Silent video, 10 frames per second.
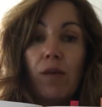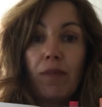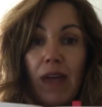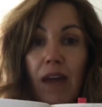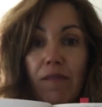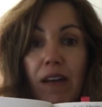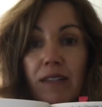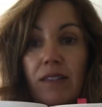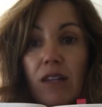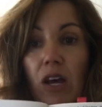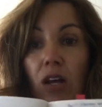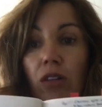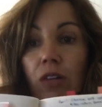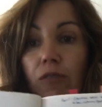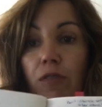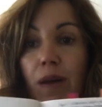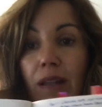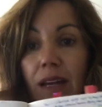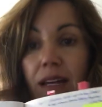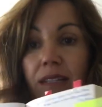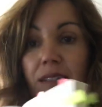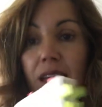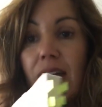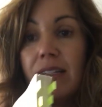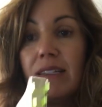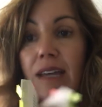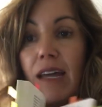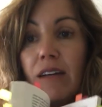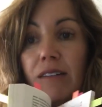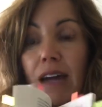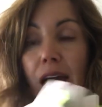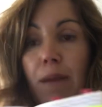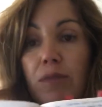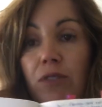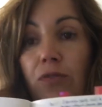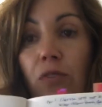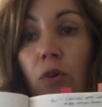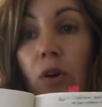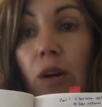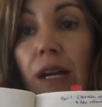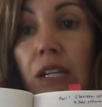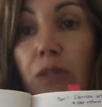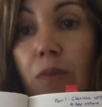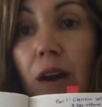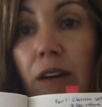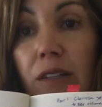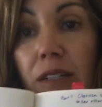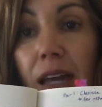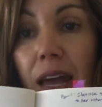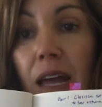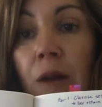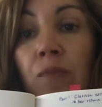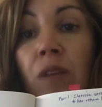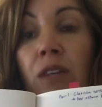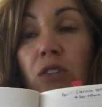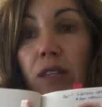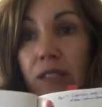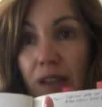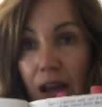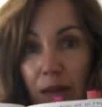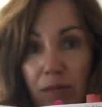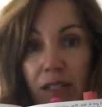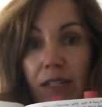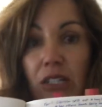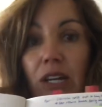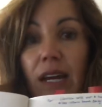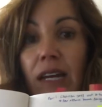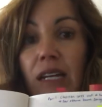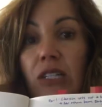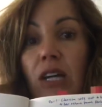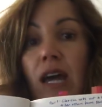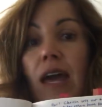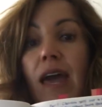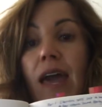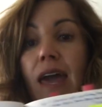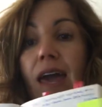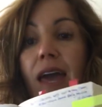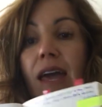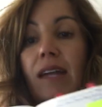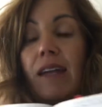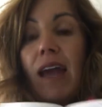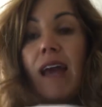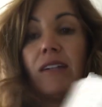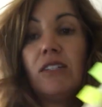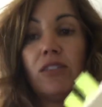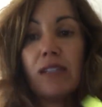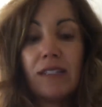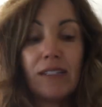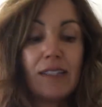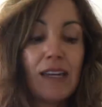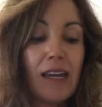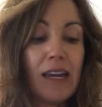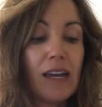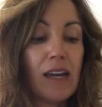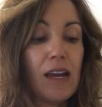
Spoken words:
Canvas, look for my list, and set your tabs for each part, okay? So the time's going to change, and as you can see,